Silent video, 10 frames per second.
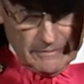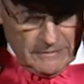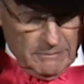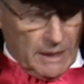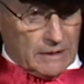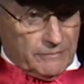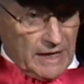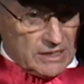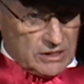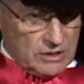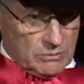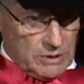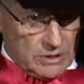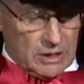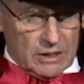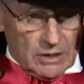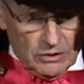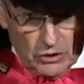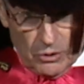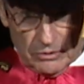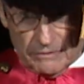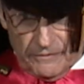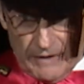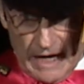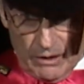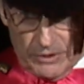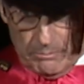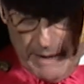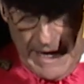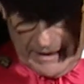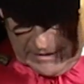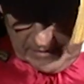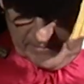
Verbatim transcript: My advice to you is don't follow the pack.